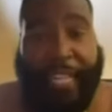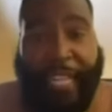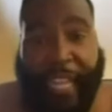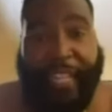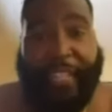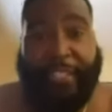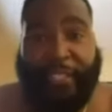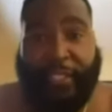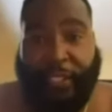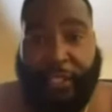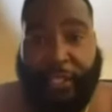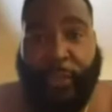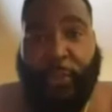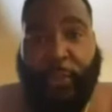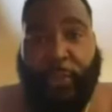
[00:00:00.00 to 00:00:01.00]
Let's
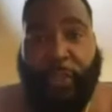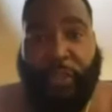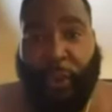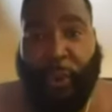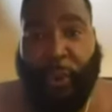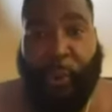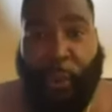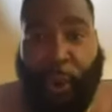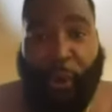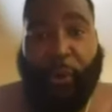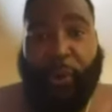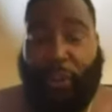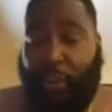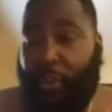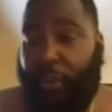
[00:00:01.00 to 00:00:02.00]
do the
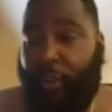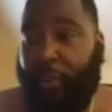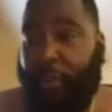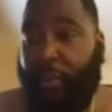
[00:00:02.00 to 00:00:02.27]
work.